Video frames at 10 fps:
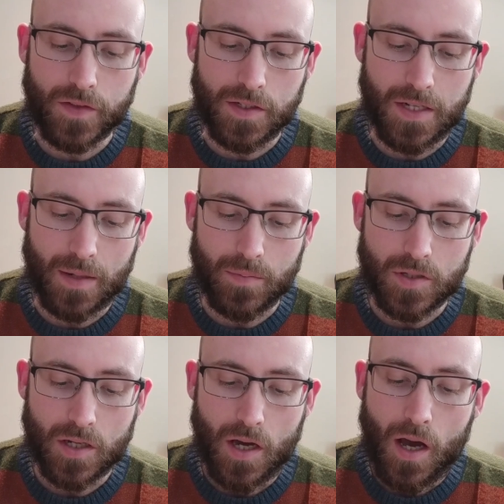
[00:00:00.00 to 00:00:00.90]
of
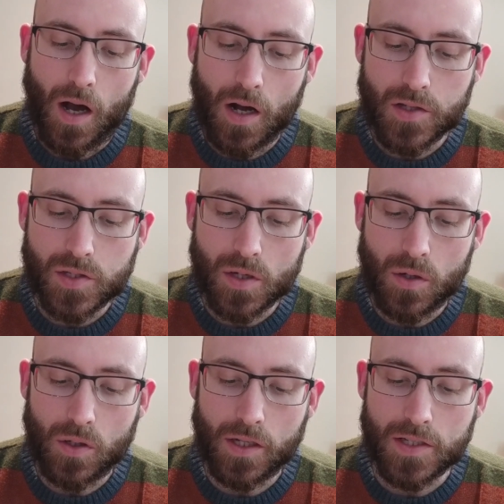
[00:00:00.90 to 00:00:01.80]
contempt, our
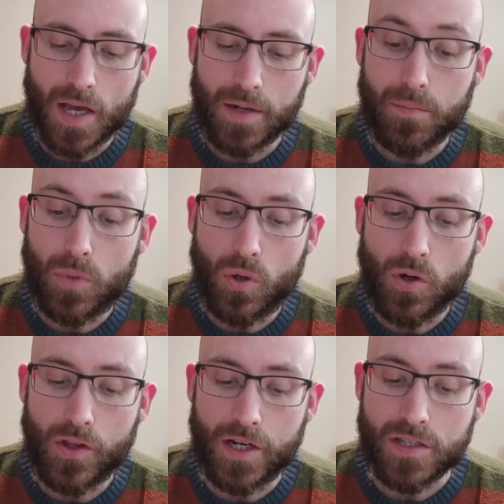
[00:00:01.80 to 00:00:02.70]
soul has had
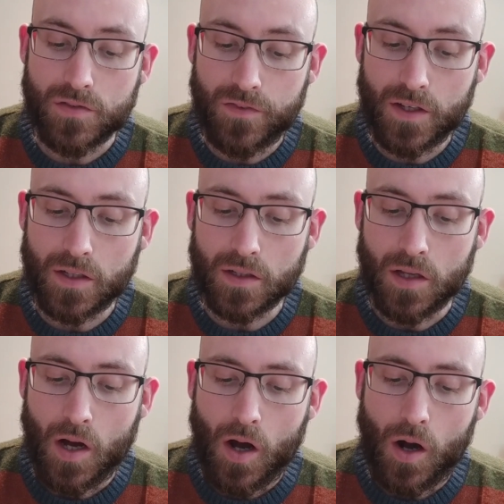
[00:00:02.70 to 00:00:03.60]
more than its fill
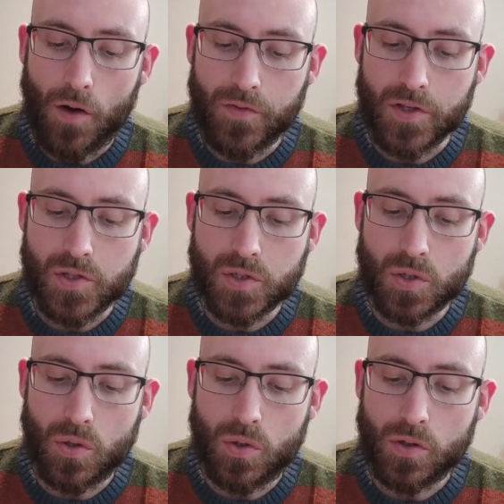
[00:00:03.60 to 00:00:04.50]
of the
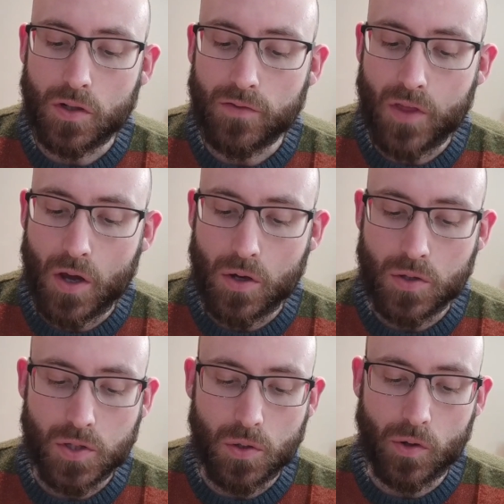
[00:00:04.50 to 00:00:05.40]
scorn of
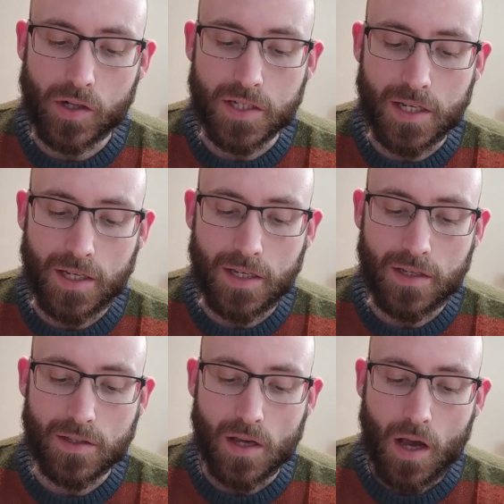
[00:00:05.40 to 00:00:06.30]
those who are at
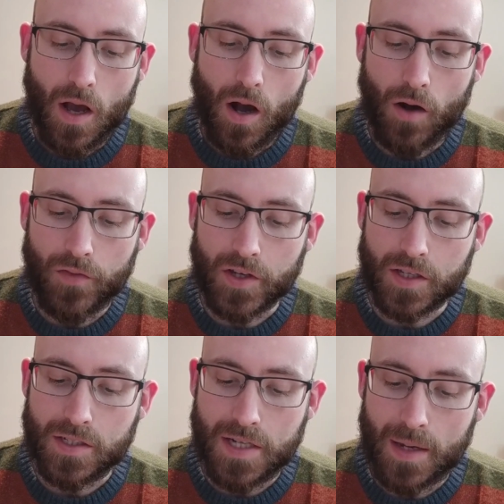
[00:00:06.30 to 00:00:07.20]
ease, of the
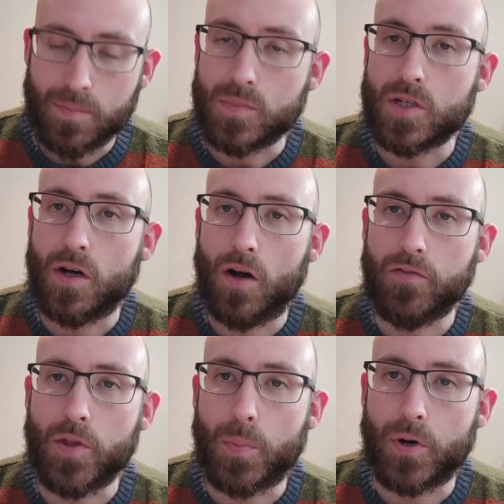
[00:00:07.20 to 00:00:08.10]
contempt
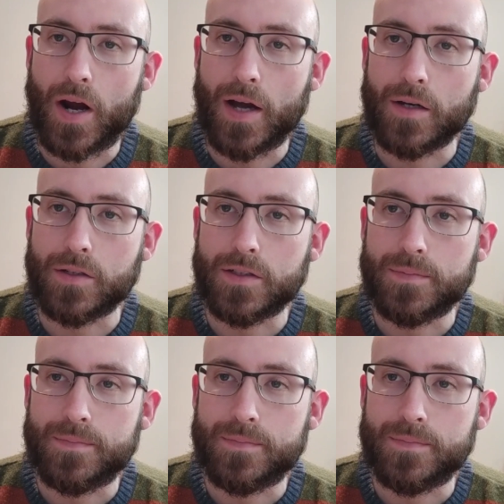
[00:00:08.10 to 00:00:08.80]
of the proud.